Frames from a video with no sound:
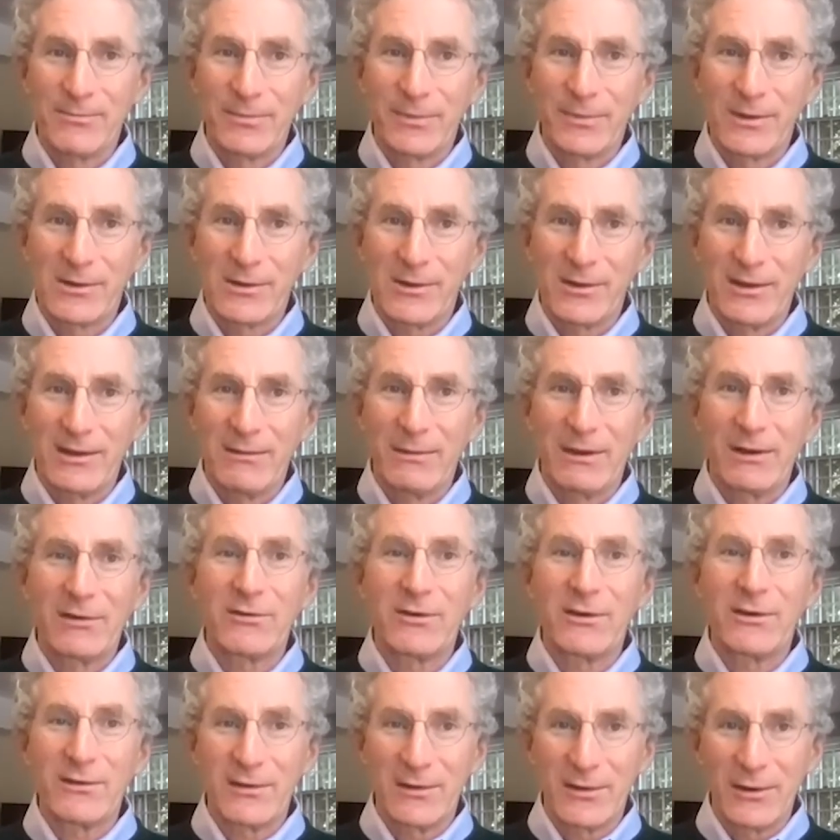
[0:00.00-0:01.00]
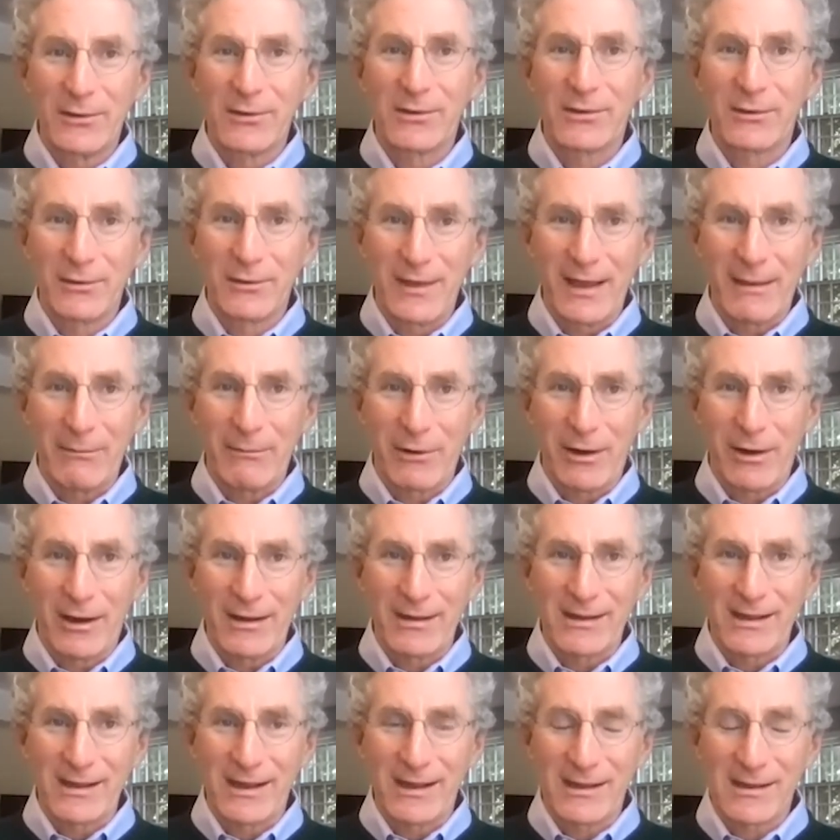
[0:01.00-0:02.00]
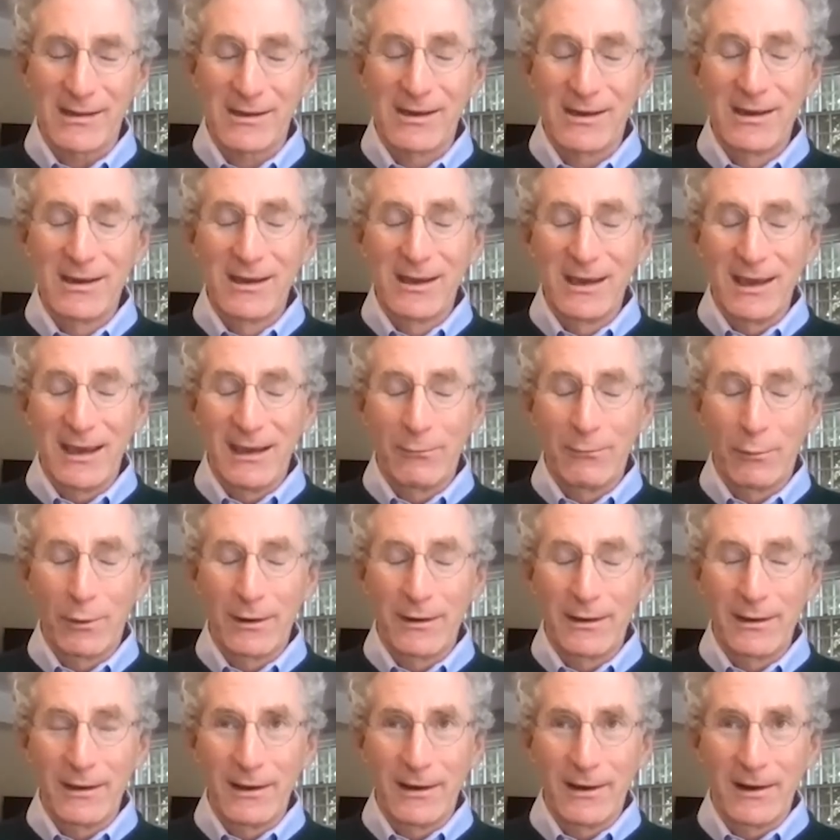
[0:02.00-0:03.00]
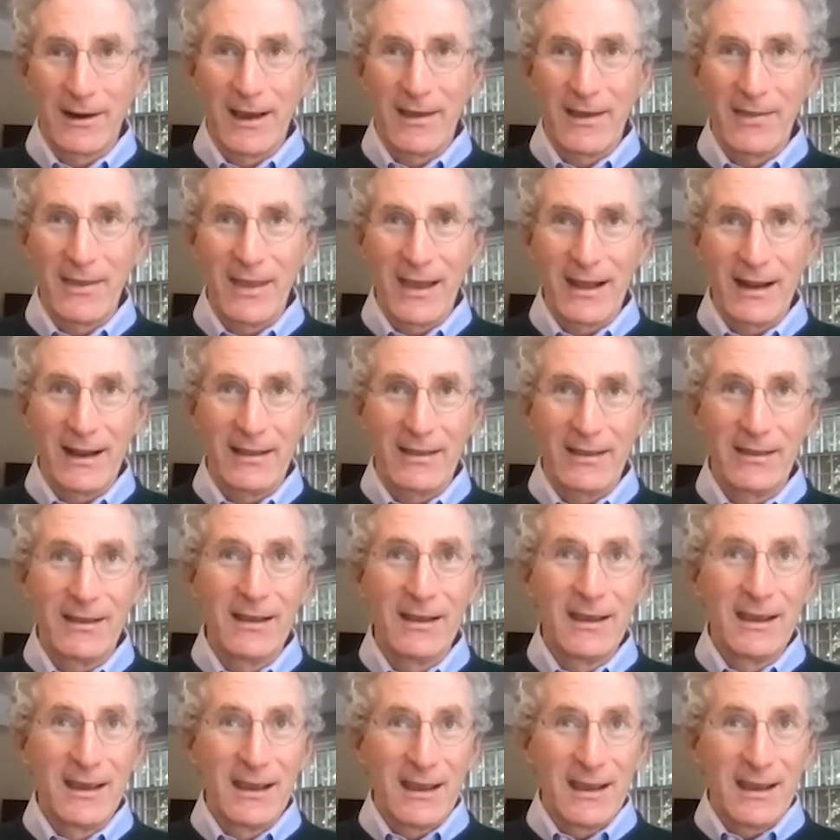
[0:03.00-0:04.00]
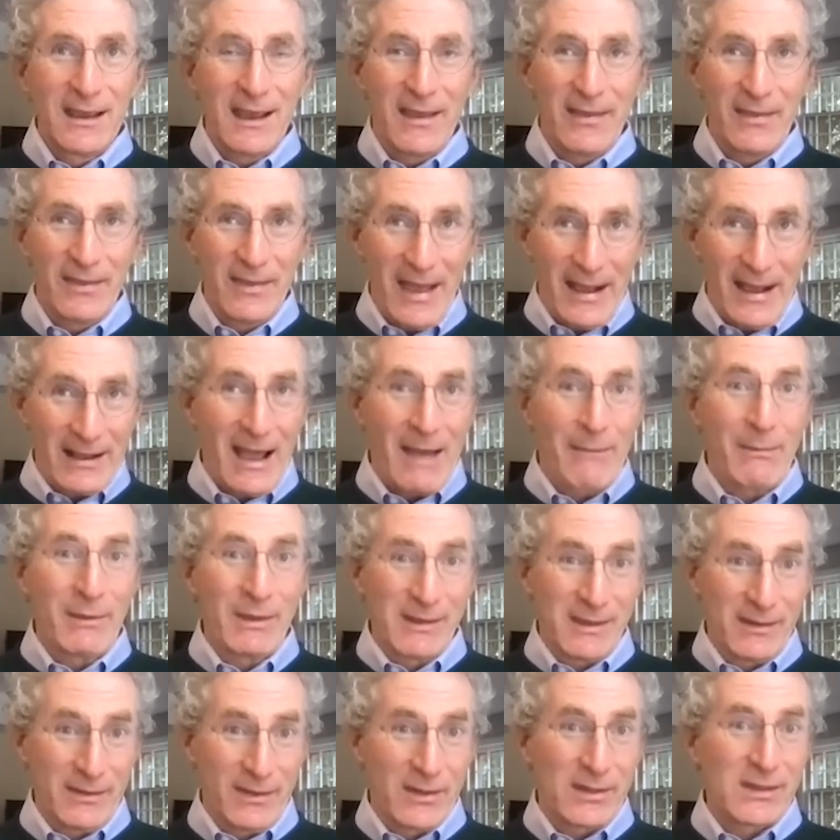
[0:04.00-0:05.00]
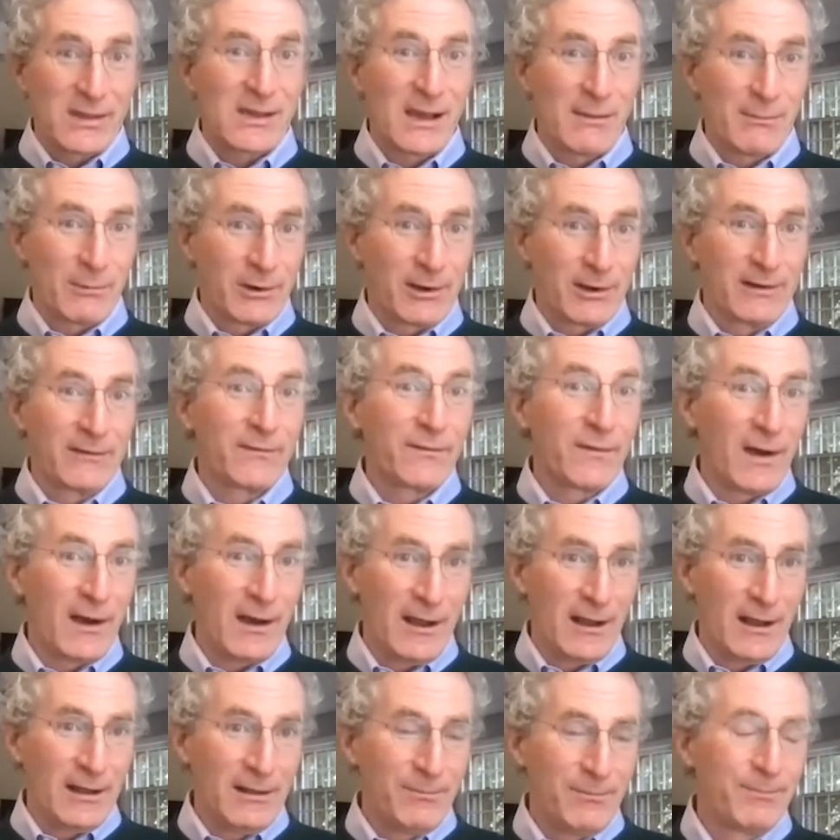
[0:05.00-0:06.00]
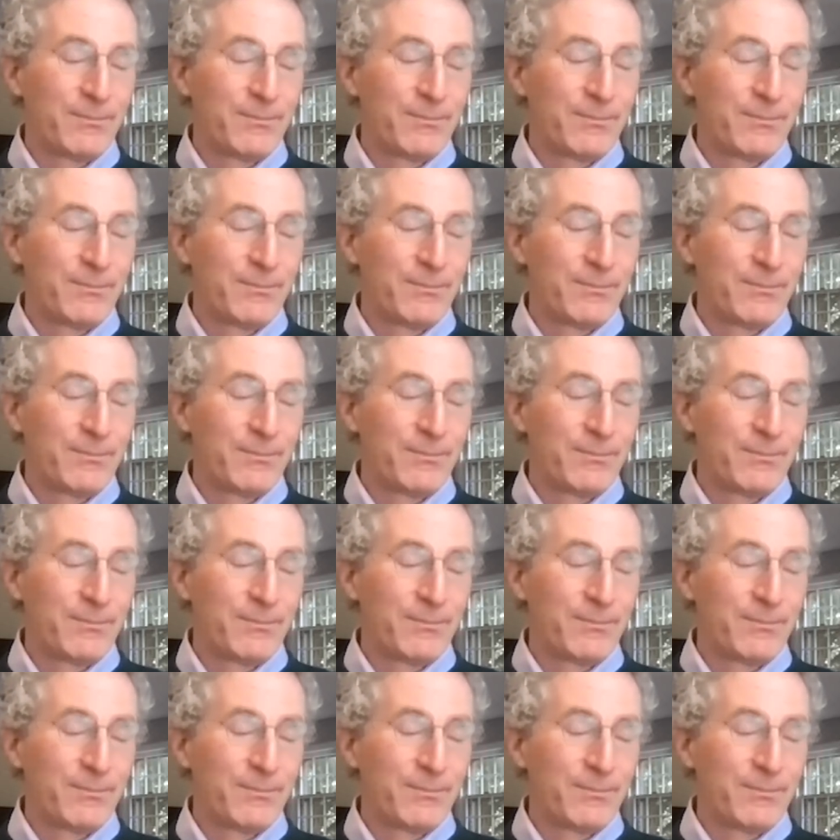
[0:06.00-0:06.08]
So the administration goes through that process in 1 year. And then and that happens in the summer and fall.